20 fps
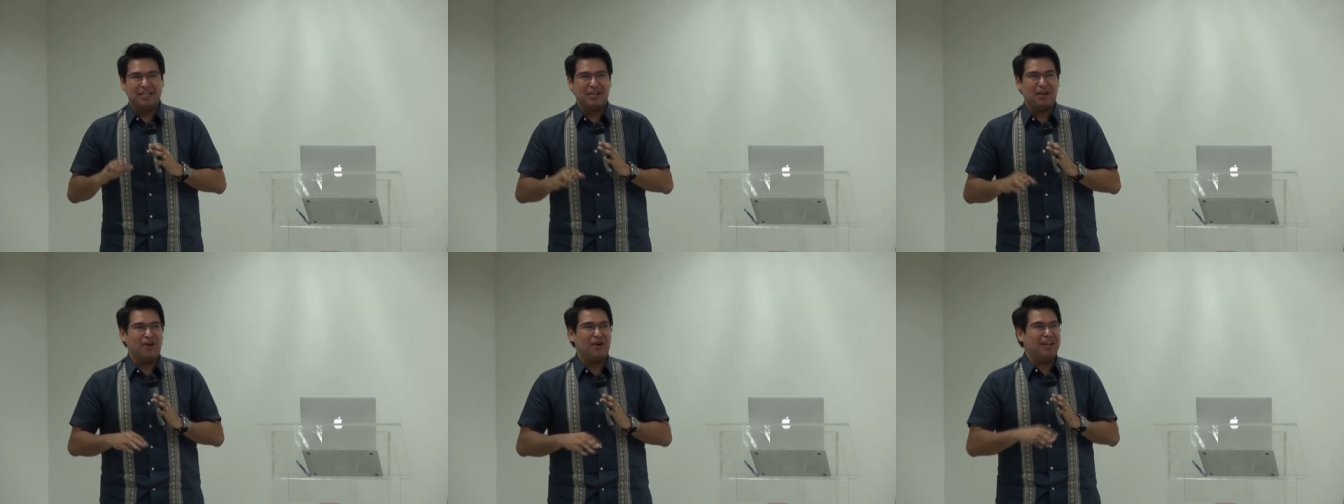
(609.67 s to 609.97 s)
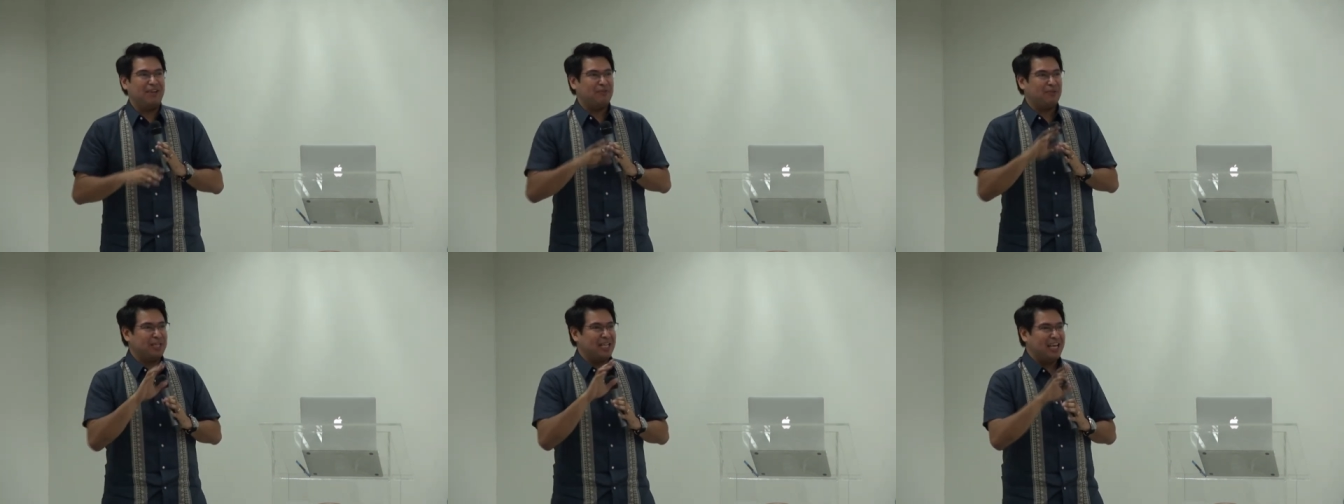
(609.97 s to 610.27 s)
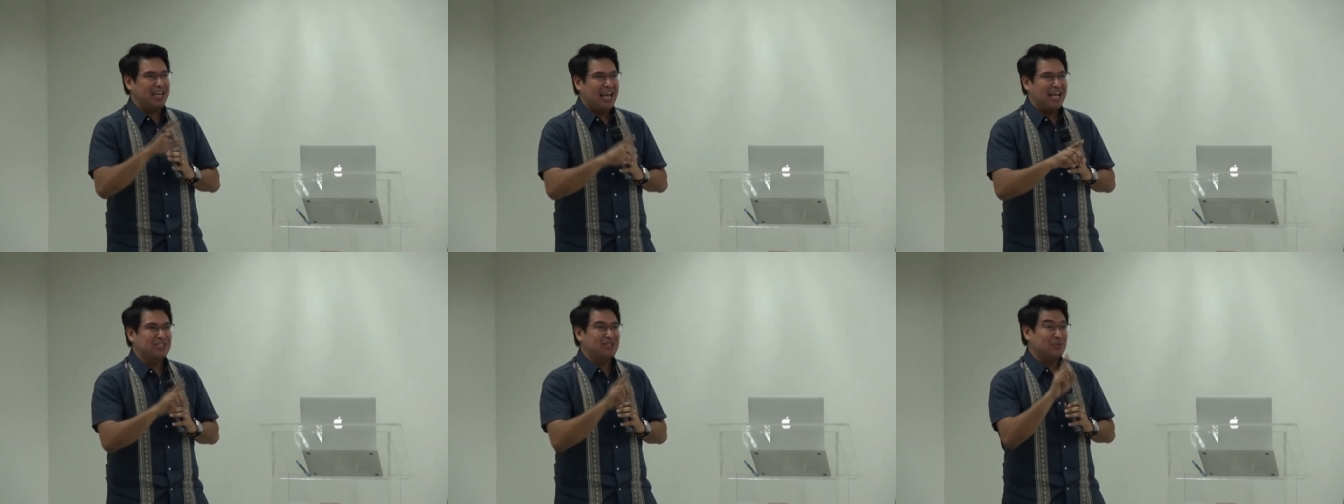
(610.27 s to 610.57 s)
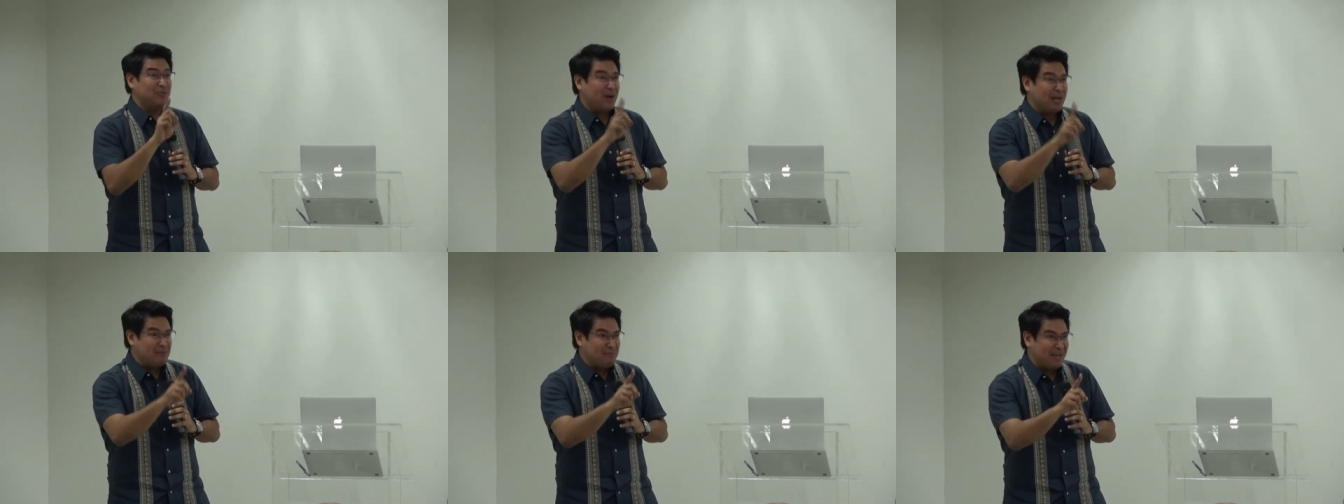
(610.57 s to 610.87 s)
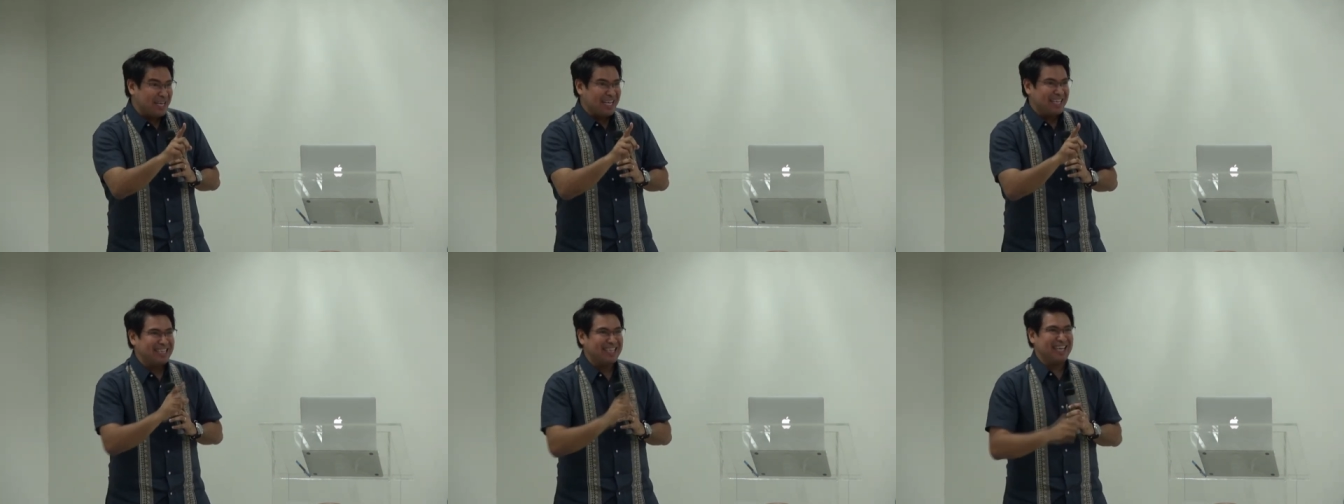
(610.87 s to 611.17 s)
Now, for the last one
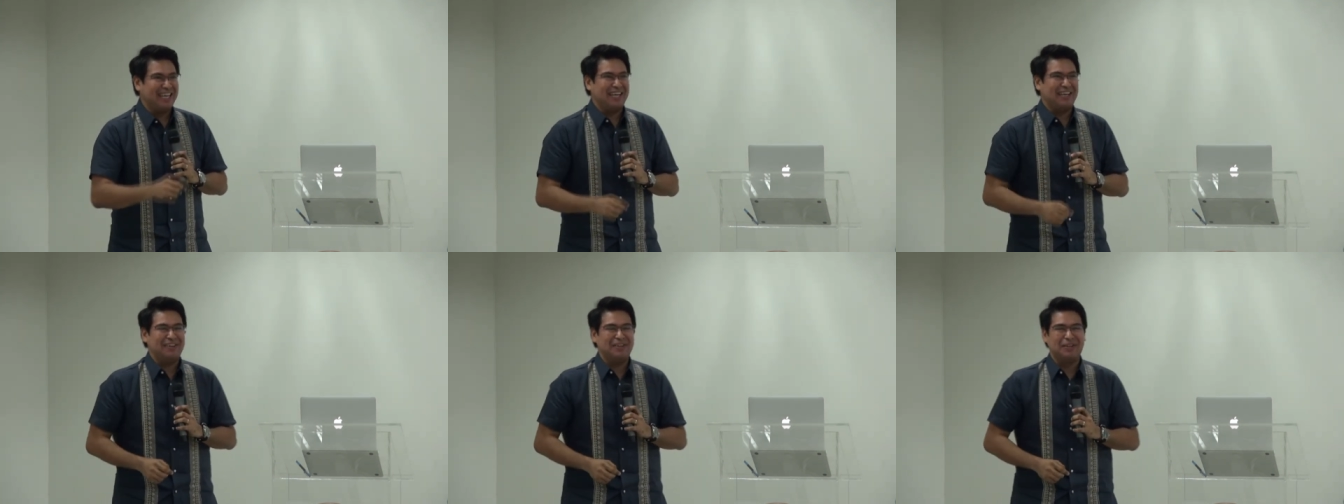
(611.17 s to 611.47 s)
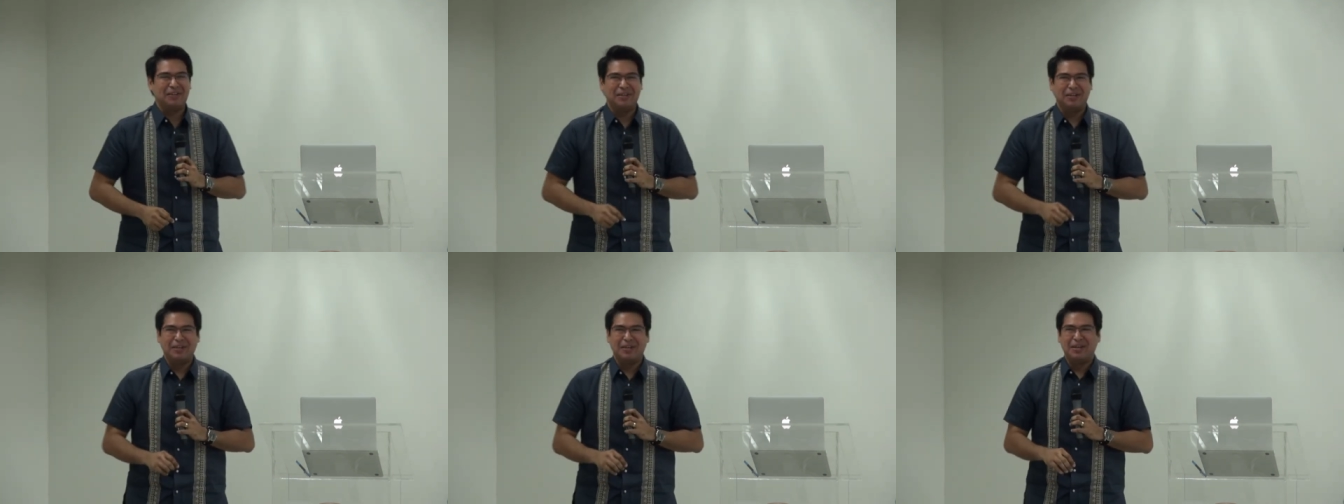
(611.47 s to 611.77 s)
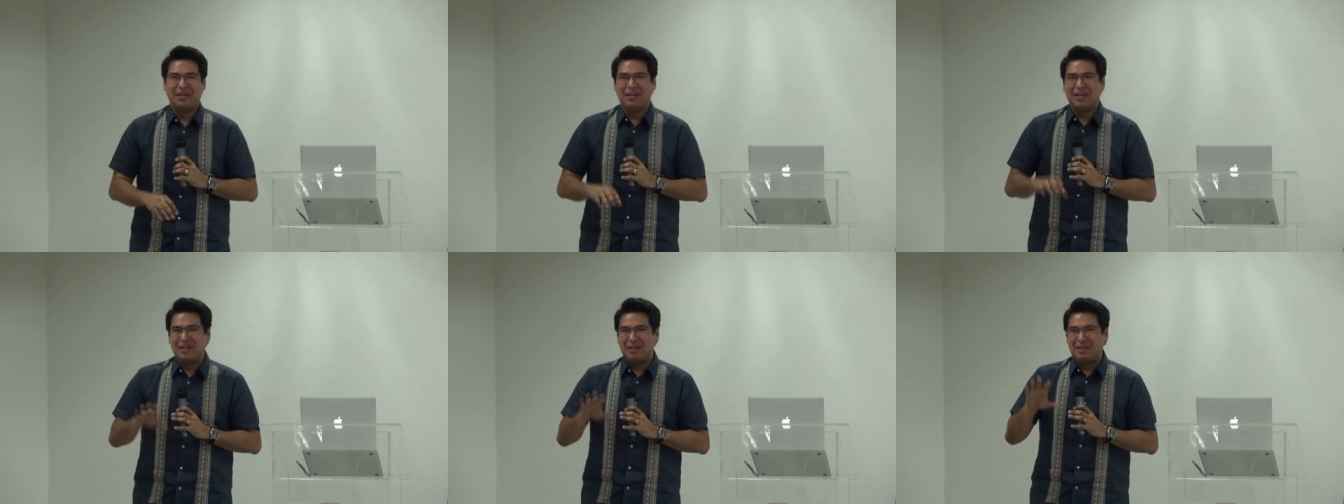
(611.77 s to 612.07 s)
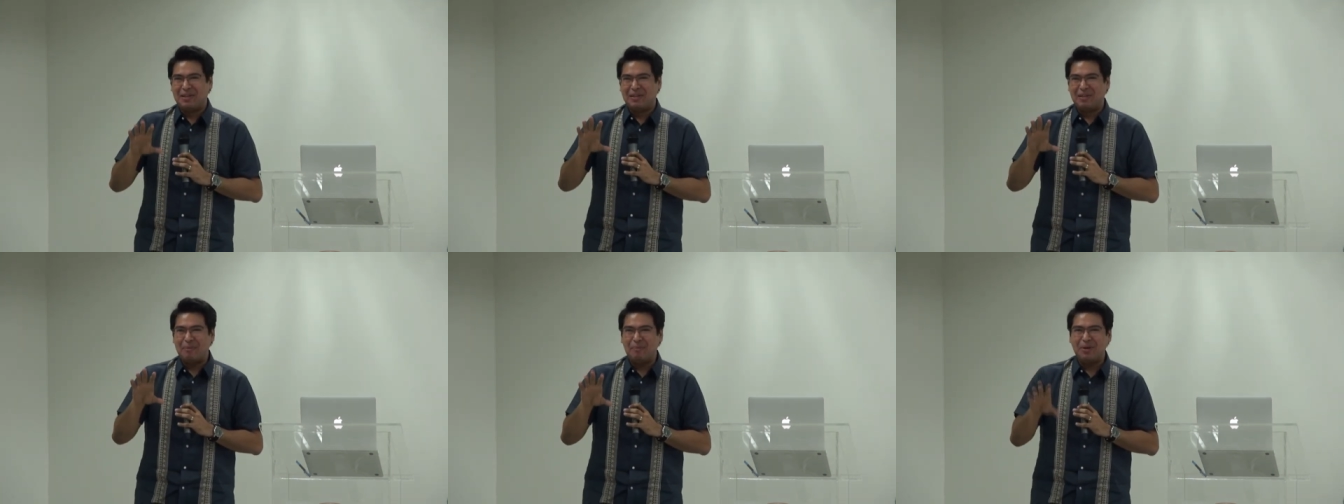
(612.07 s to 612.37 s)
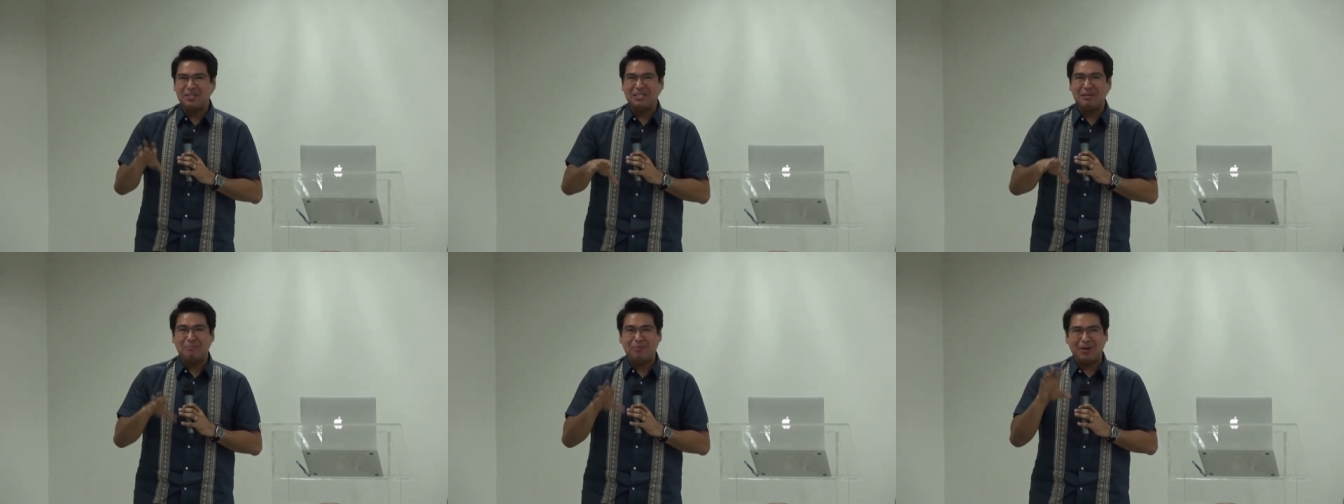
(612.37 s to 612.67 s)
minute, The most